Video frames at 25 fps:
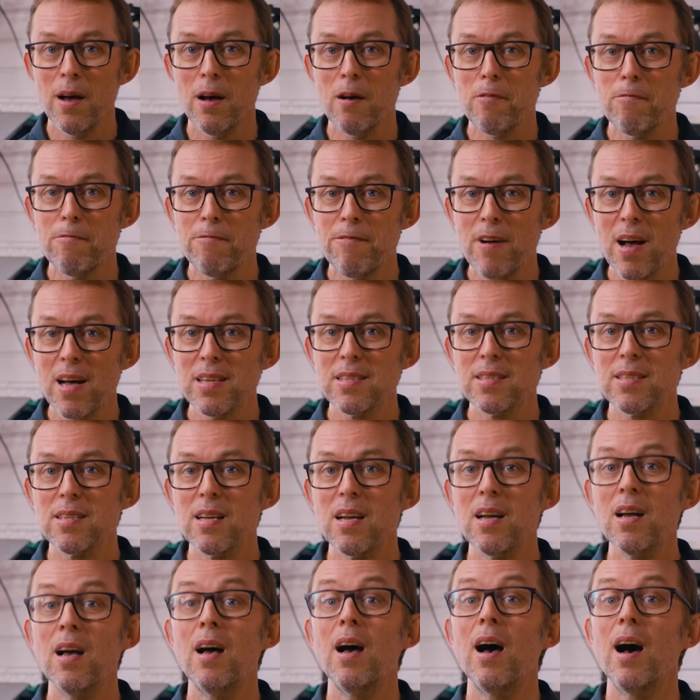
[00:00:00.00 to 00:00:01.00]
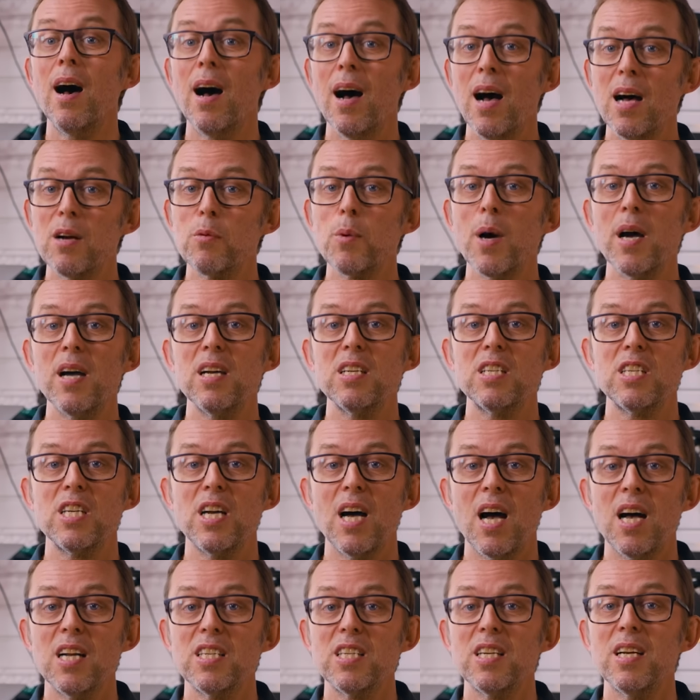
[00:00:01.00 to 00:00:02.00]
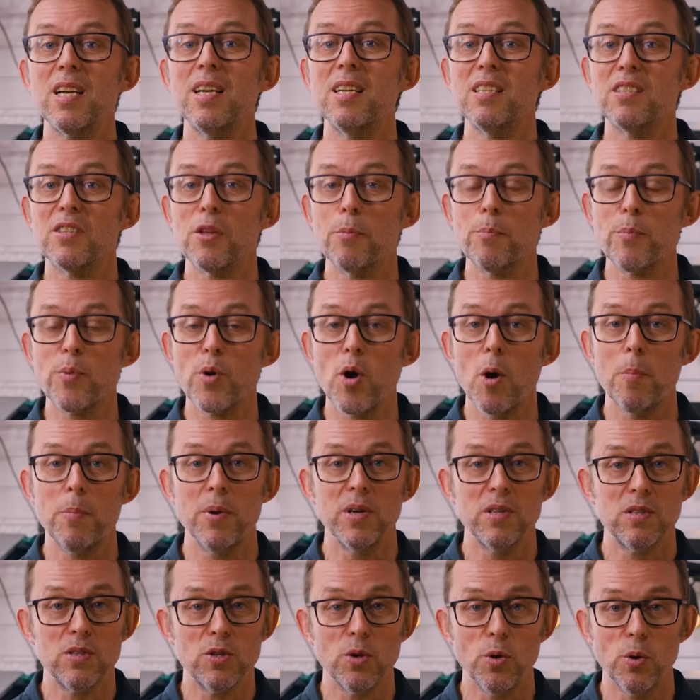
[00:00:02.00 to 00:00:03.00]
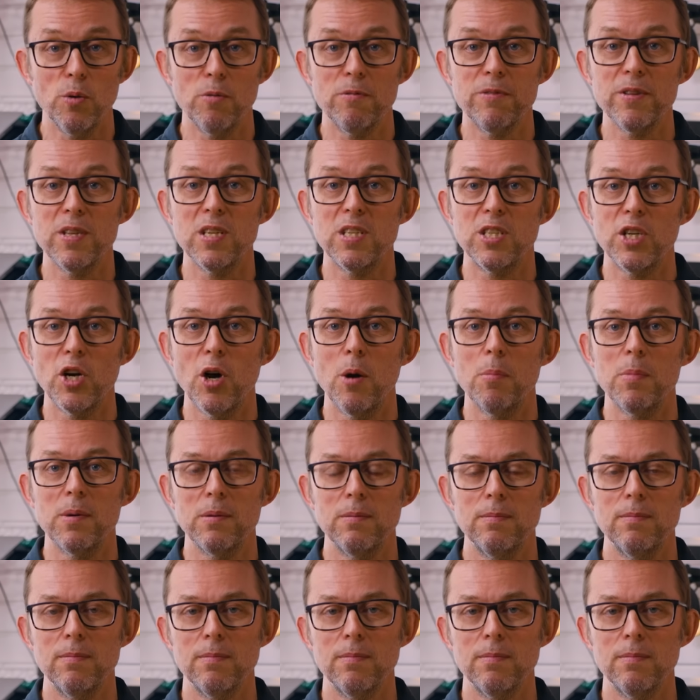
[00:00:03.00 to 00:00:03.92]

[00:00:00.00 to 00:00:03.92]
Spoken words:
a faster, hardwired charger is the proper tool for the job.